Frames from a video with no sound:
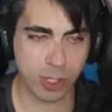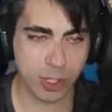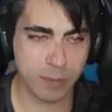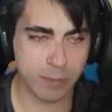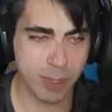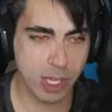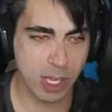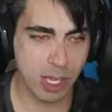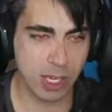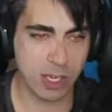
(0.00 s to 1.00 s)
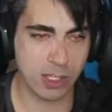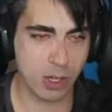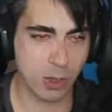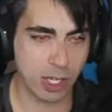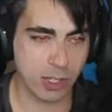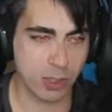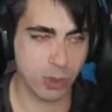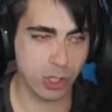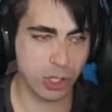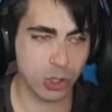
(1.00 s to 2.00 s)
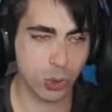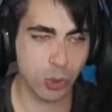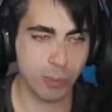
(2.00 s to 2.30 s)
here is okay so the control